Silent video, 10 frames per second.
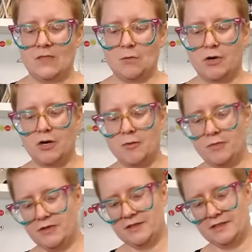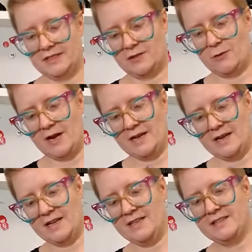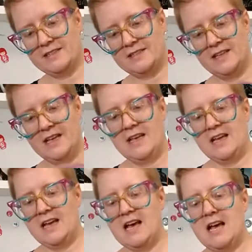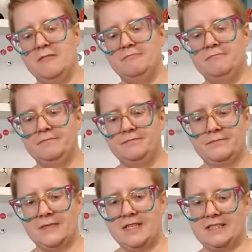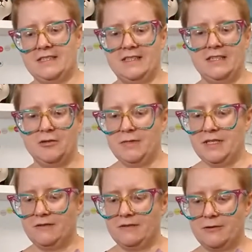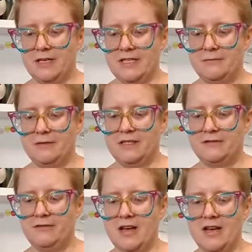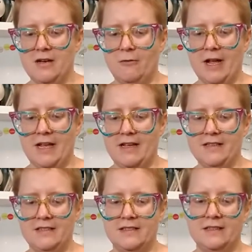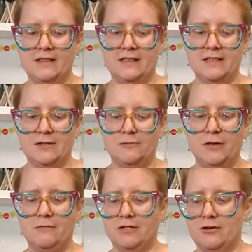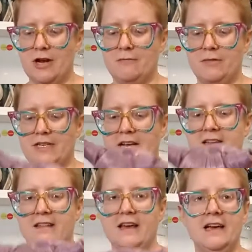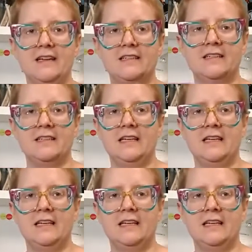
The purple is quite nice. It's a little bit crazy with the flyaways, so we will try and protect that.